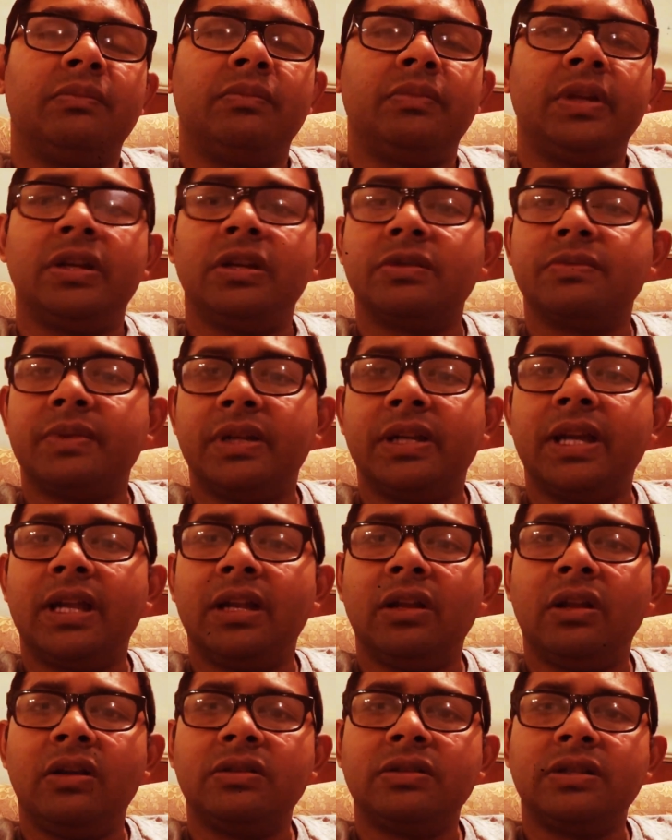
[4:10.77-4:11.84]
because my dad
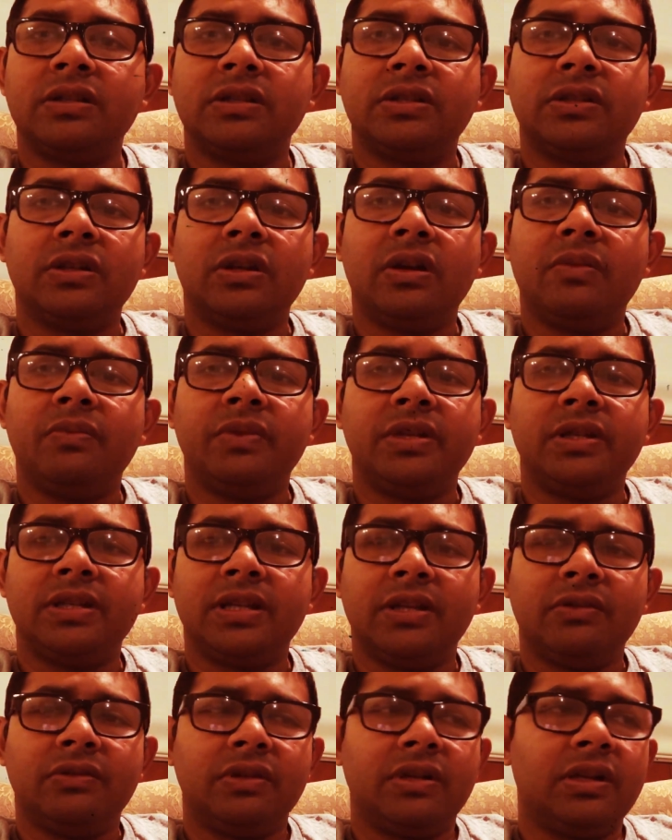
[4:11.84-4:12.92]
lost his job, we
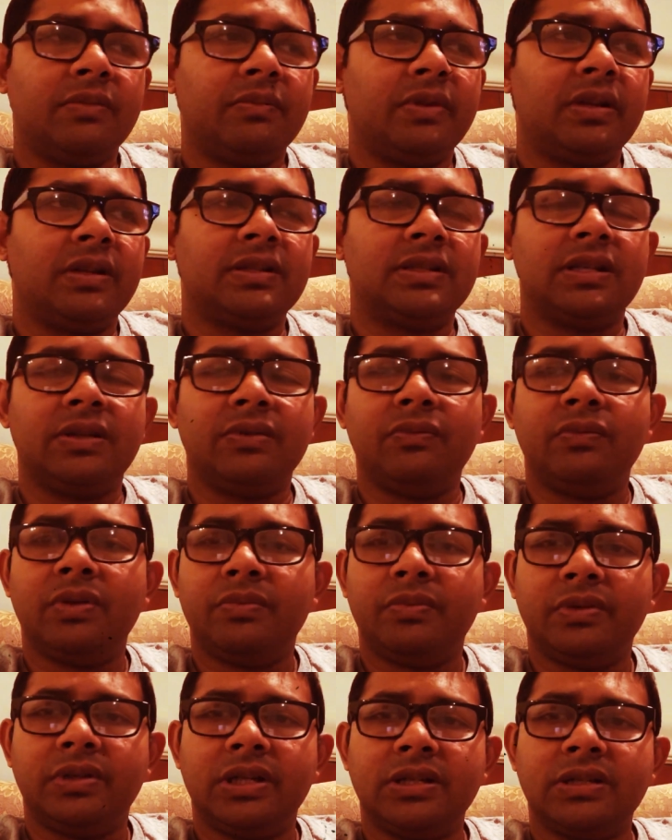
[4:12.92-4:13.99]
decided to come here and see what
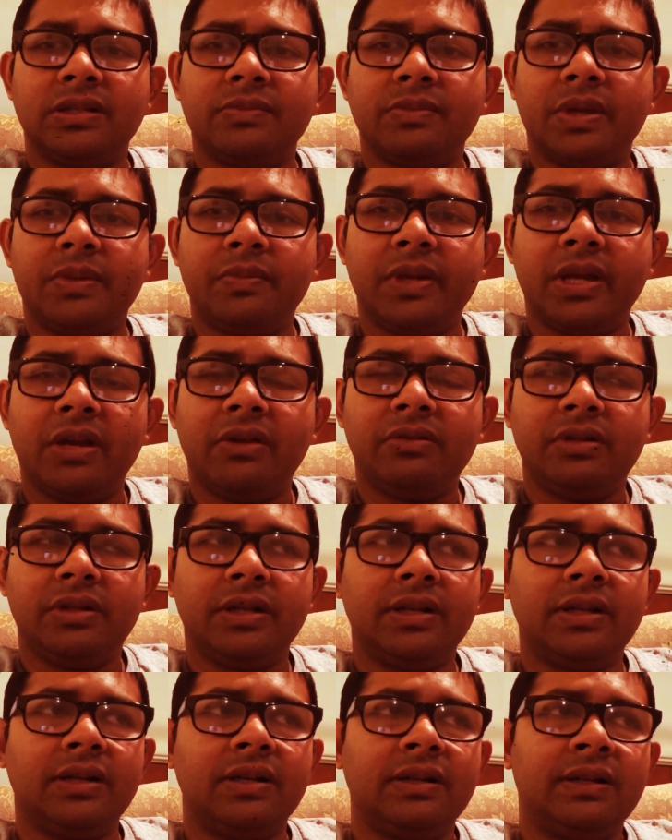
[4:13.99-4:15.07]
potentials might be out
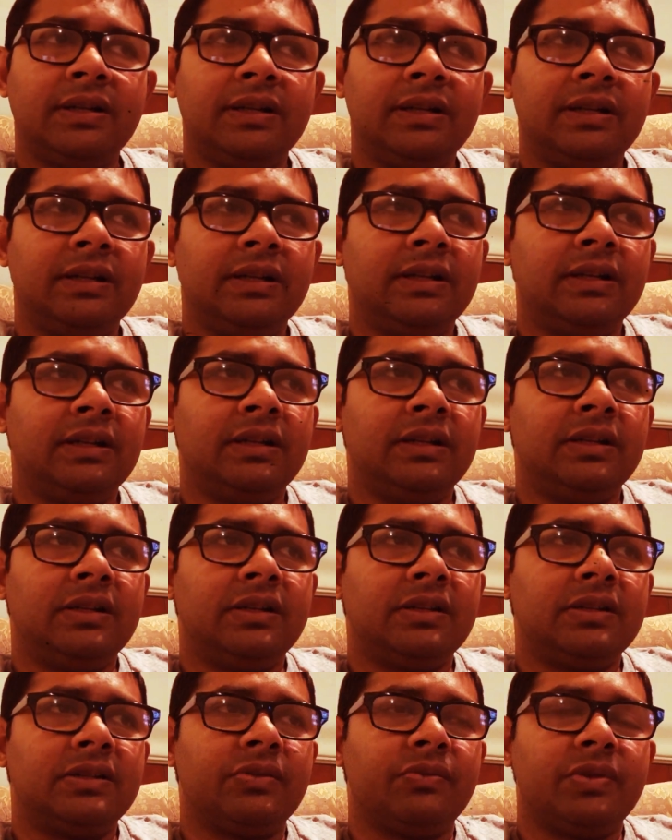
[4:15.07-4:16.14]
there.
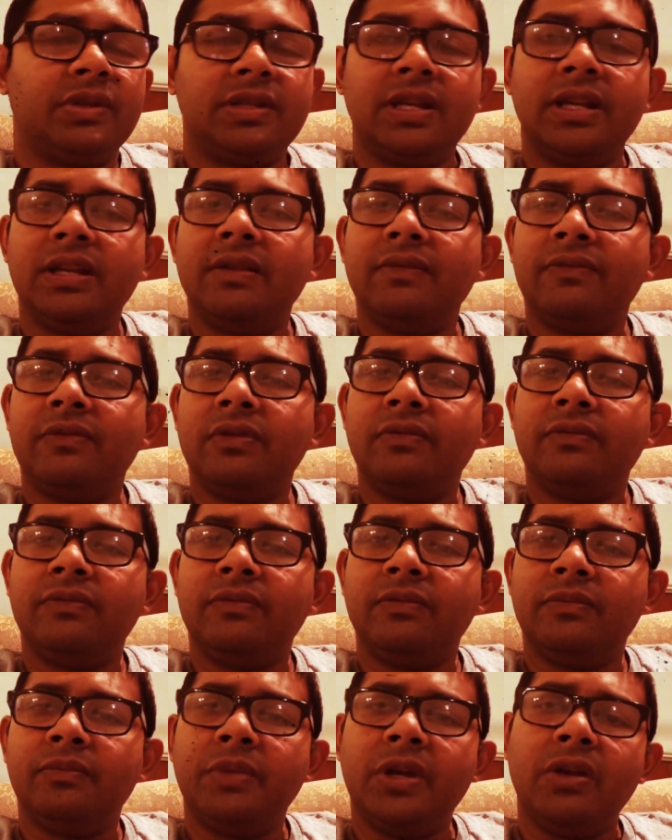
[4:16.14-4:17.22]
So we stayed here for
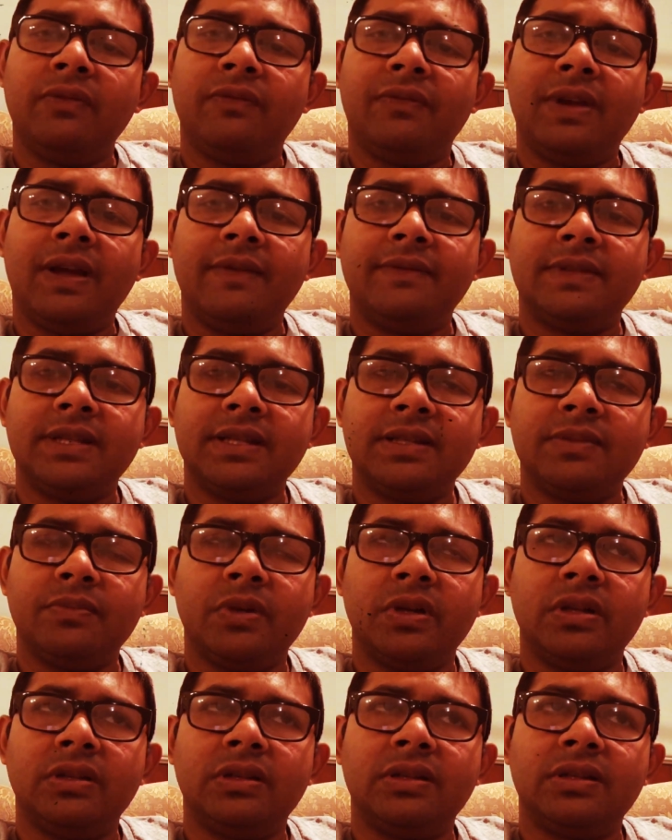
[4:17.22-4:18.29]
about 5-6
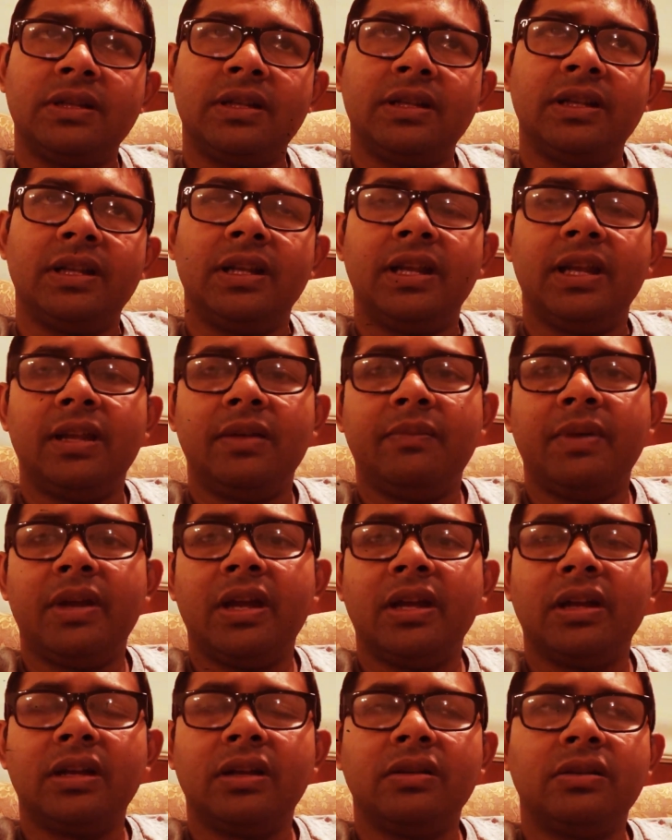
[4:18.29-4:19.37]
months and then head
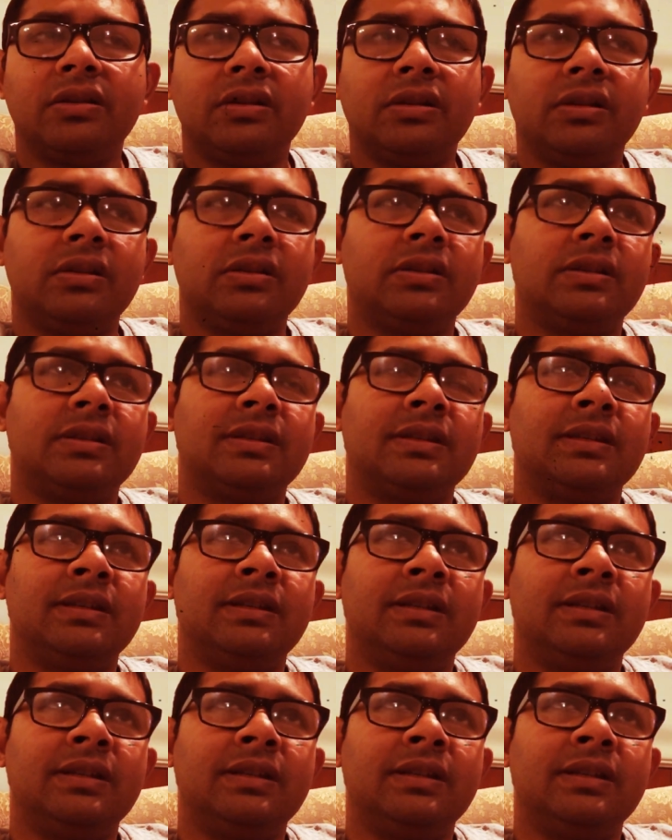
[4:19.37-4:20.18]
back because